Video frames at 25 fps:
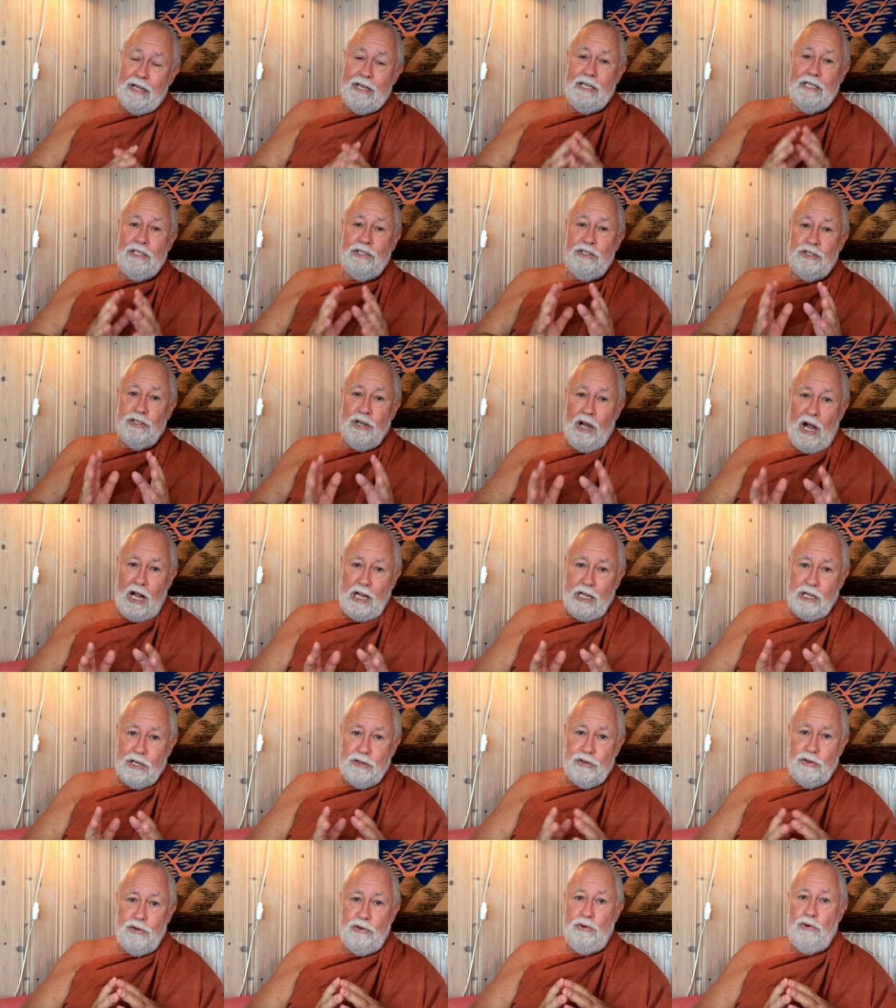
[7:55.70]
in
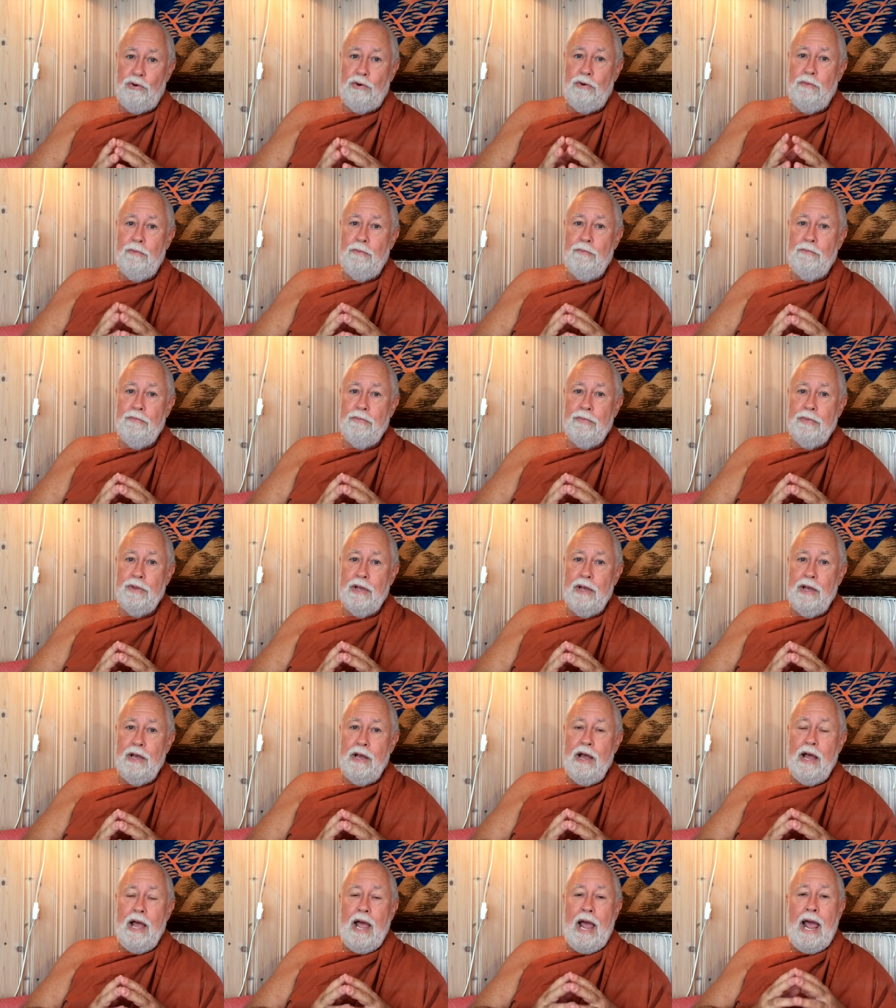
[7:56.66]
solitude.
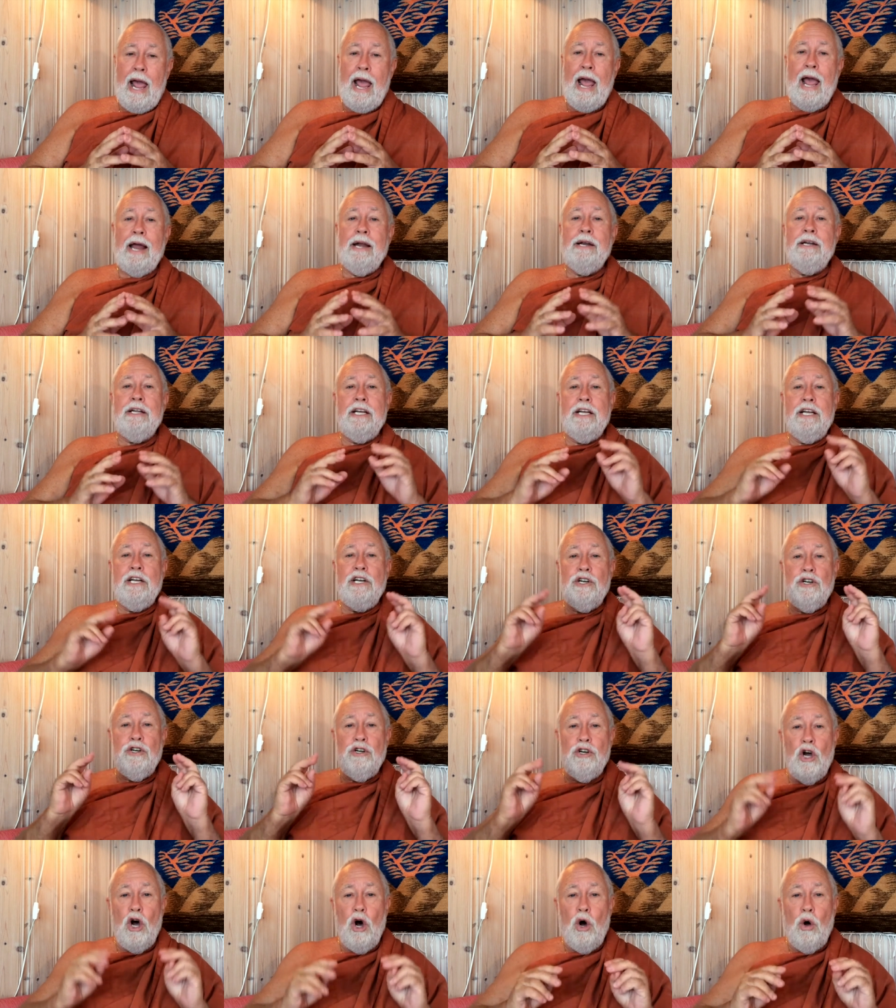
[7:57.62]
And
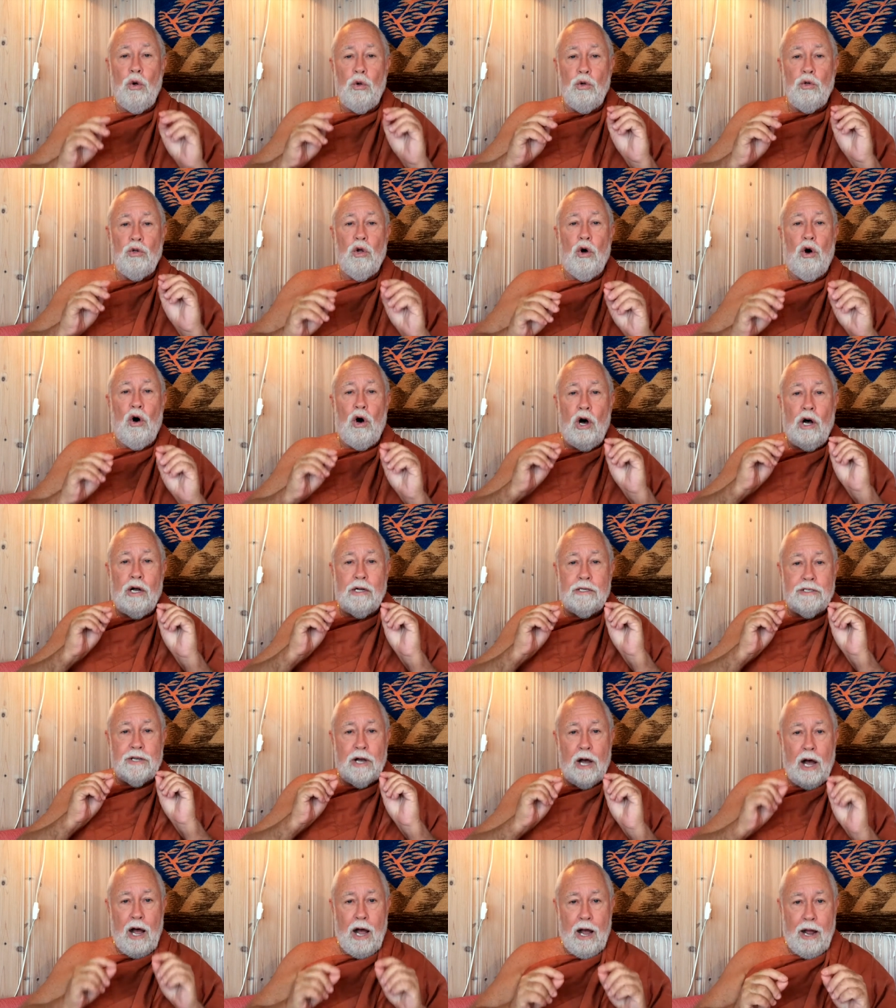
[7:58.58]
in no long
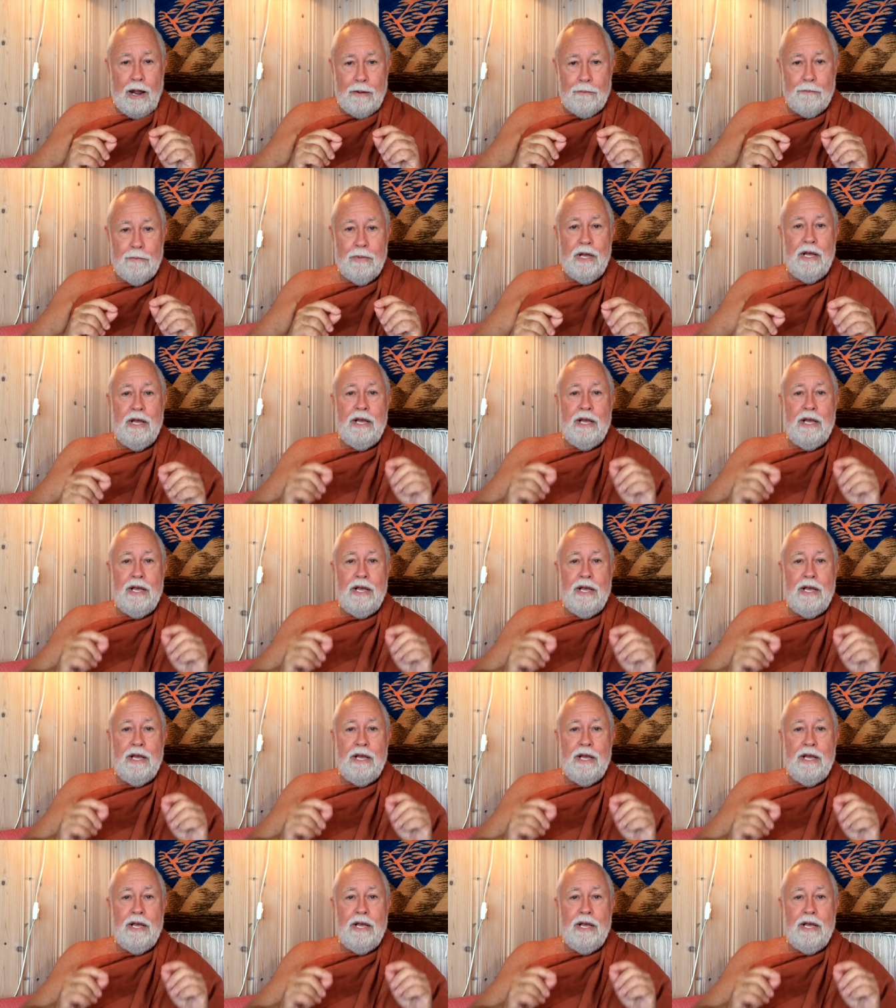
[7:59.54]
time,